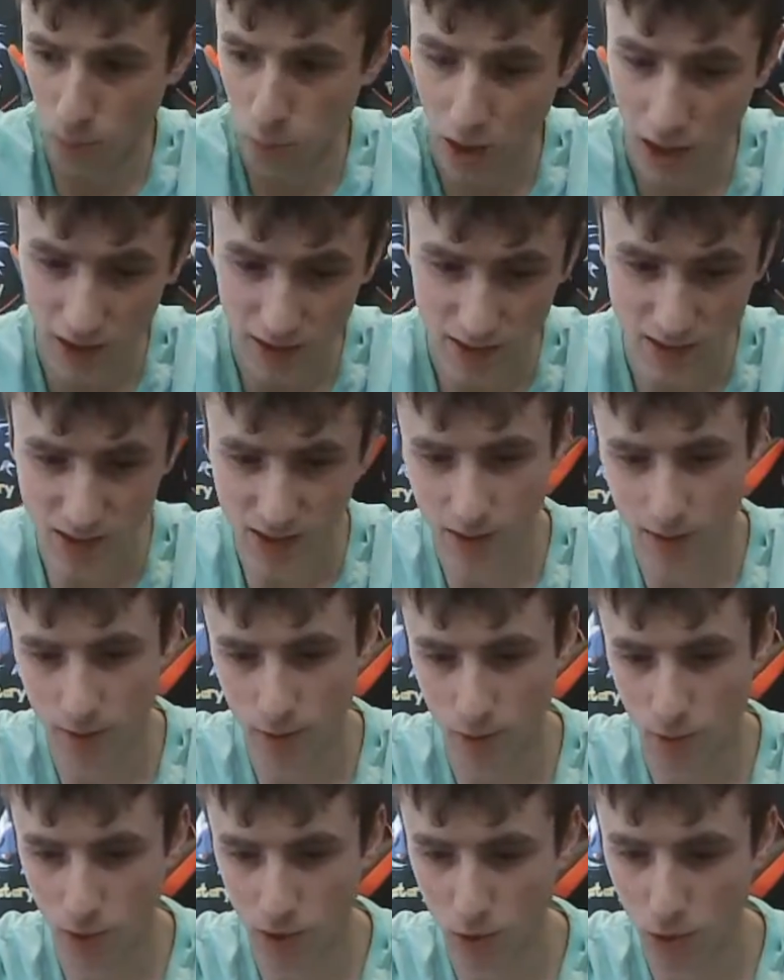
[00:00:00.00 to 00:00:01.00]
but
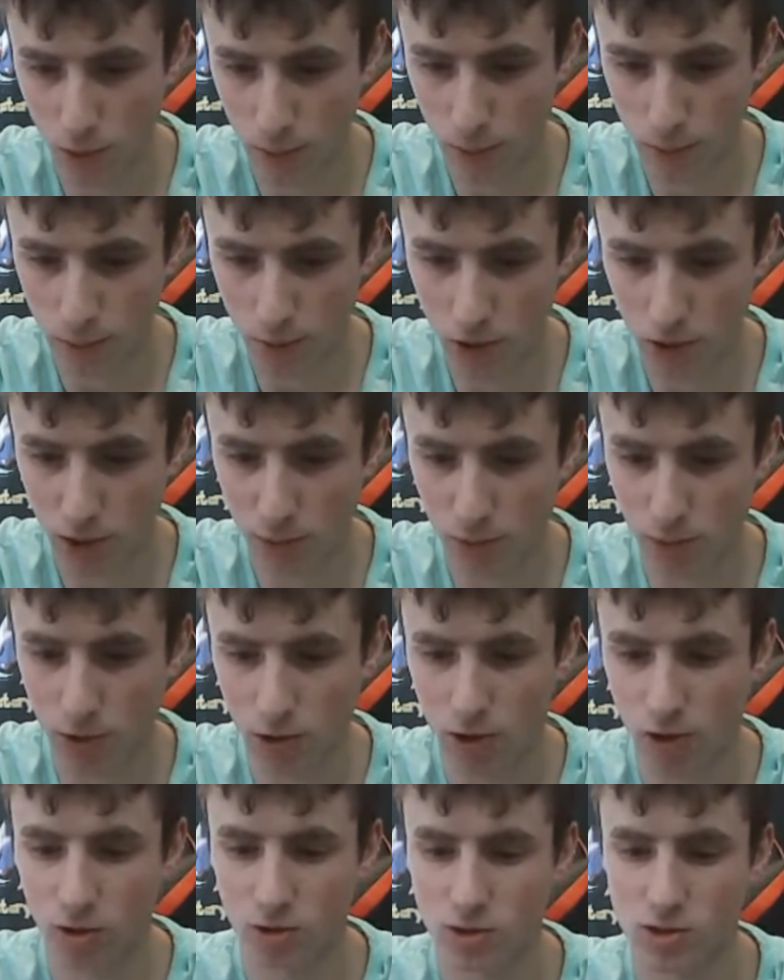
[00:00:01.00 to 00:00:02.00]
when you open
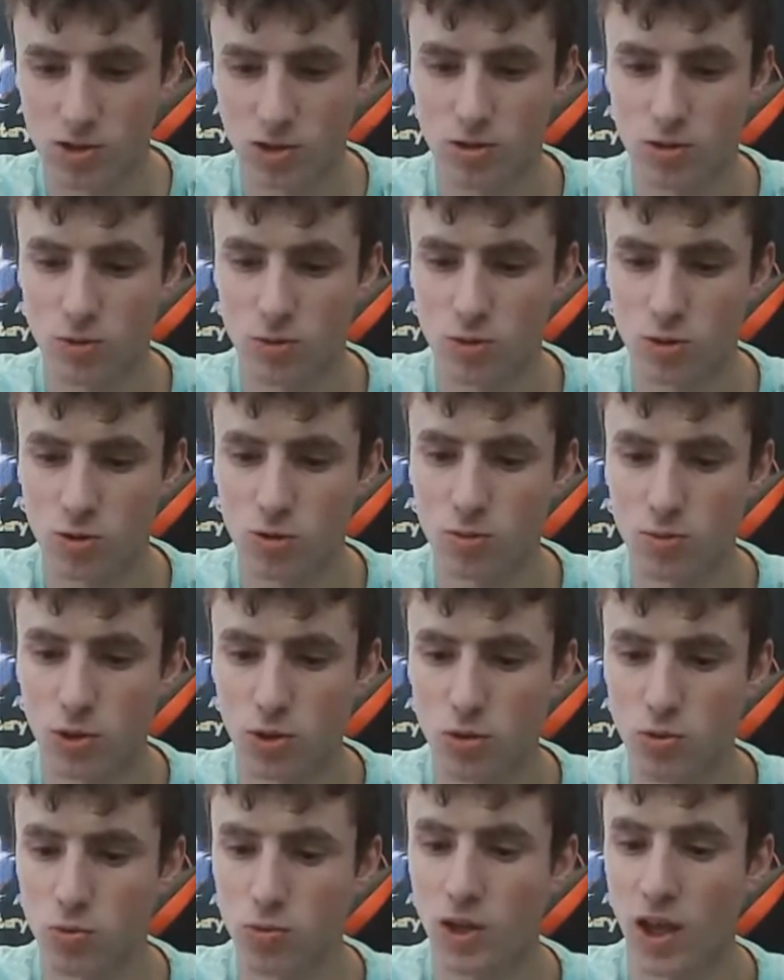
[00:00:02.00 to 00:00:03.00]
Pokemon cards on YouTube,
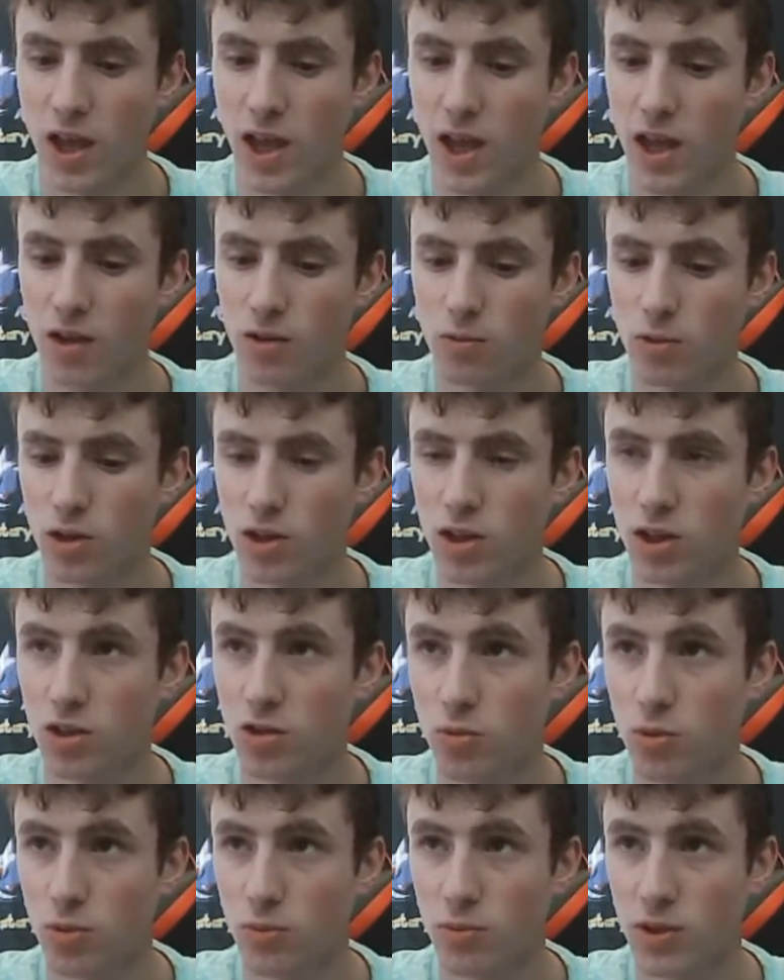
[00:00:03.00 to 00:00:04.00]
you can't really
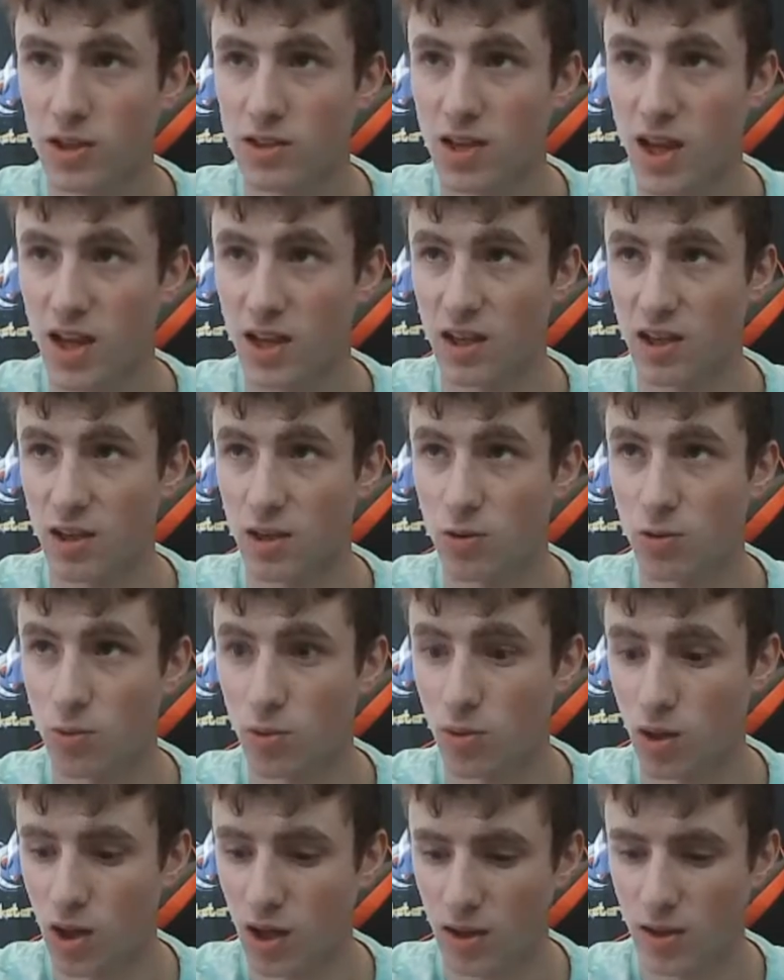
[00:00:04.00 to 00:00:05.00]
do a retake. You,
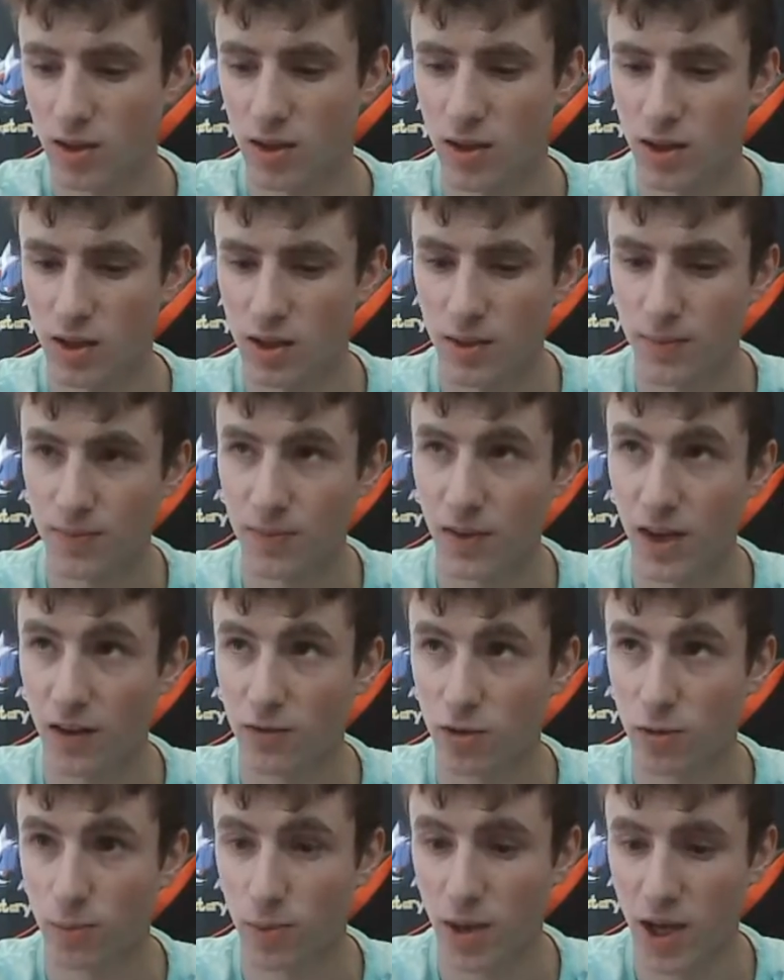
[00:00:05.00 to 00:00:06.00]
uh,
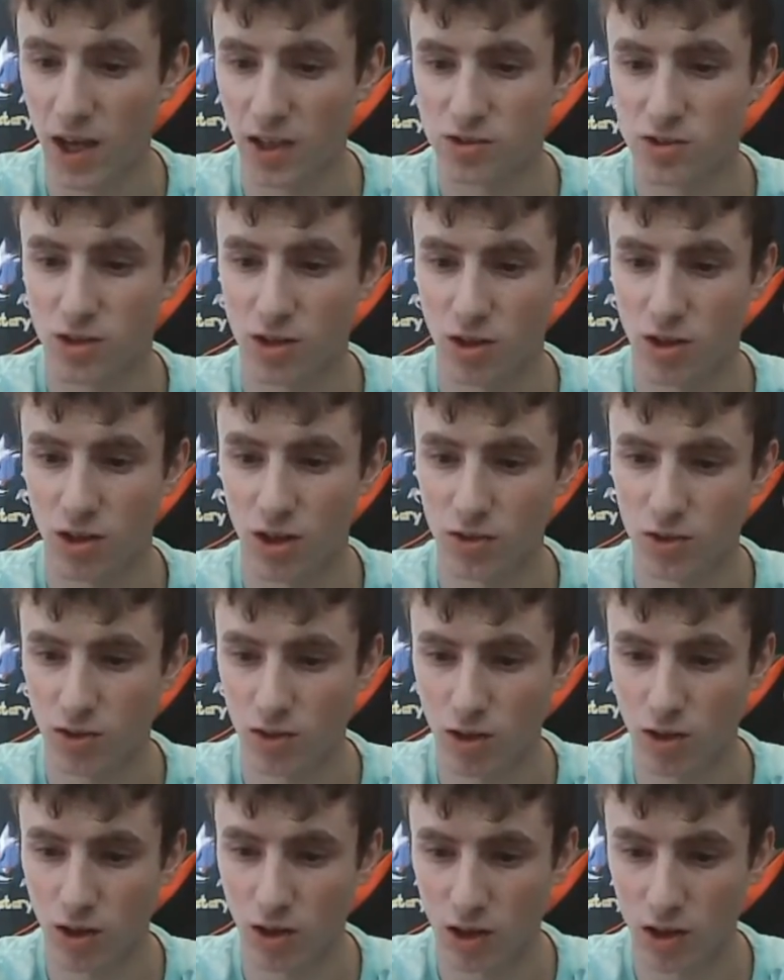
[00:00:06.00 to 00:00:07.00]
after the packs are gone, they're
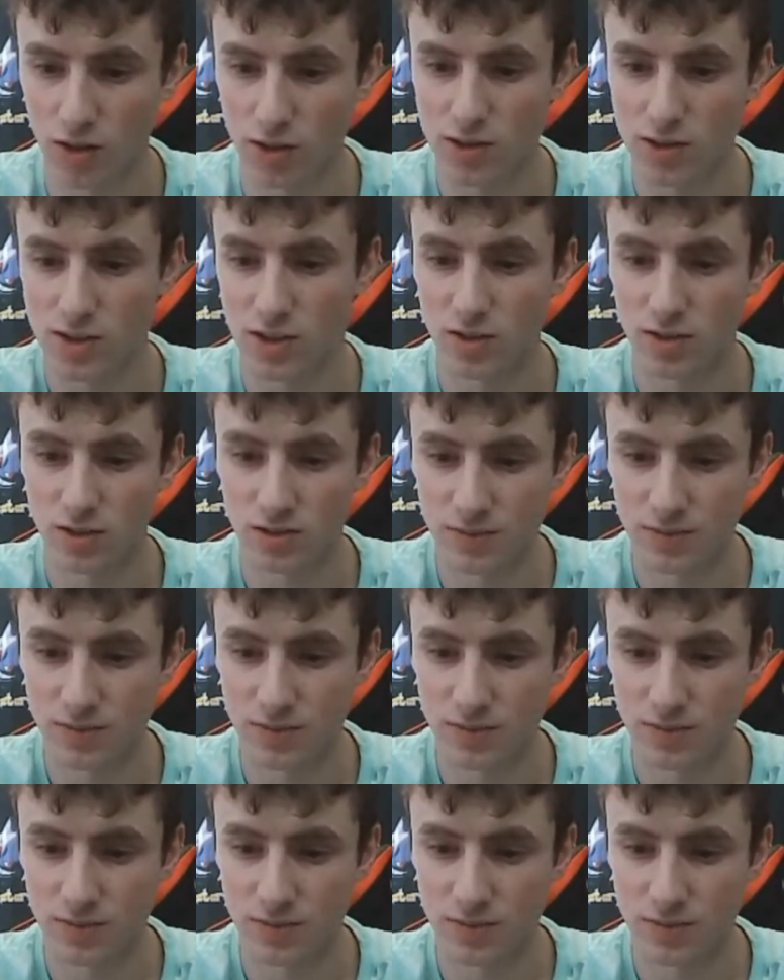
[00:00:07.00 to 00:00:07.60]
gone, so.